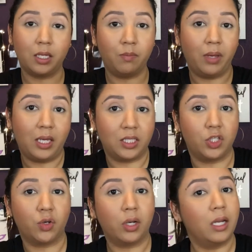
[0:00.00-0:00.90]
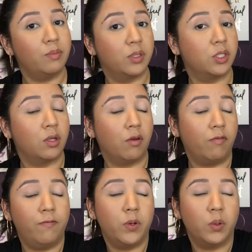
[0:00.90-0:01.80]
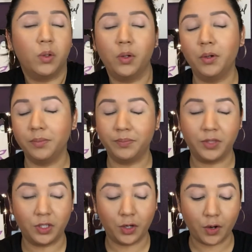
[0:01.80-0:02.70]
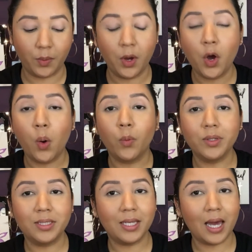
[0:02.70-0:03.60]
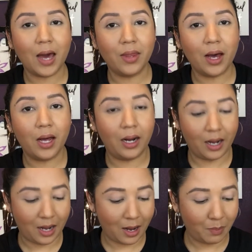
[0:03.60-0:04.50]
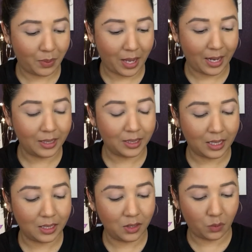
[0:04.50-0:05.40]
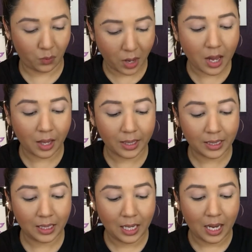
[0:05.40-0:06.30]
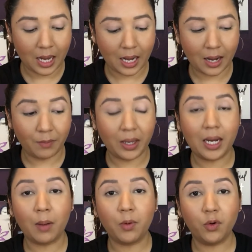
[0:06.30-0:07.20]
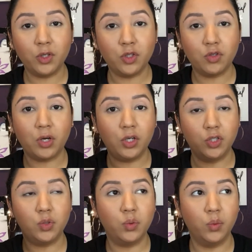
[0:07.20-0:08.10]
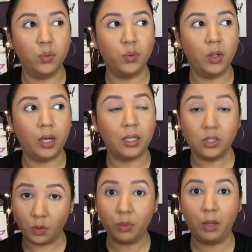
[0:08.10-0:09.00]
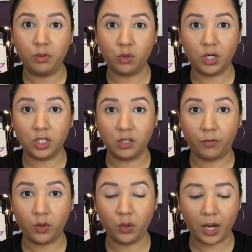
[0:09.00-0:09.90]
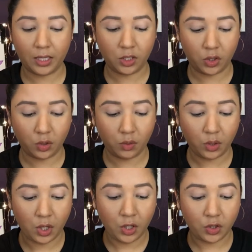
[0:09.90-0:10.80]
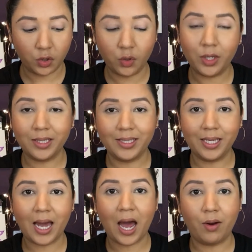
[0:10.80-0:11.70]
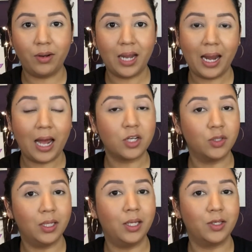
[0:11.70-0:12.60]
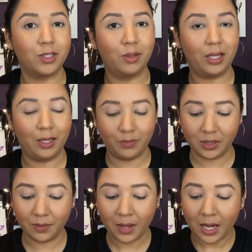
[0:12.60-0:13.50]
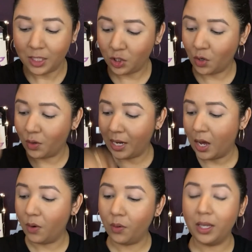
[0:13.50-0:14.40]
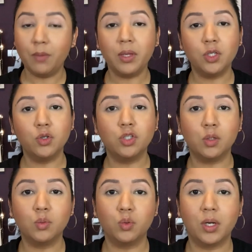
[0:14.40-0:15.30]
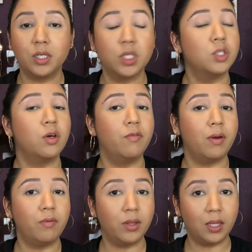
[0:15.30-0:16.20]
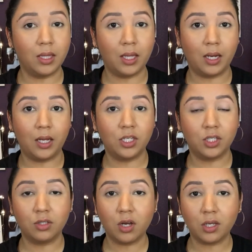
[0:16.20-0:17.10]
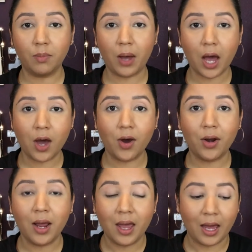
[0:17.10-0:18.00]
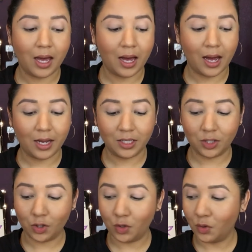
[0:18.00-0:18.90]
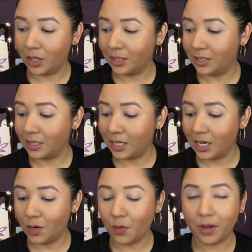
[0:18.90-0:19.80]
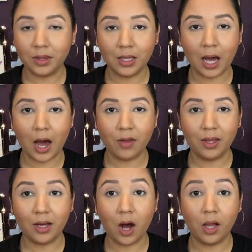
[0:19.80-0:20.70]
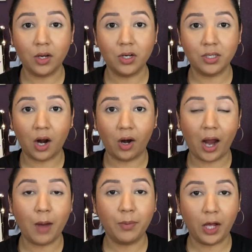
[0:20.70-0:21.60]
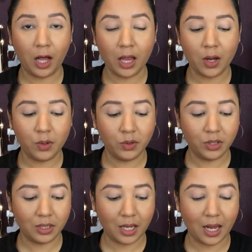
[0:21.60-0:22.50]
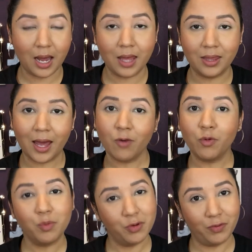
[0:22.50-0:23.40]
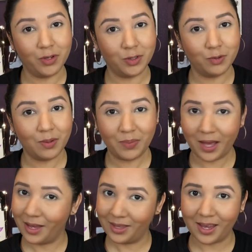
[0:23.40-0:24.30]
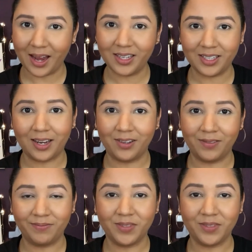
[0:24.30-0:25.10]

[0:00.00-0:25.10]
makes your lips full. So we'll see how that applies as well. And I'm going to try to do some lip swatches for you guys too, so you can see how that actually looks on the lips. So now let me do some swatches of everything that I just talked about, so you can see how the colors are up close, and then we'll move on to applying the eyeshadow.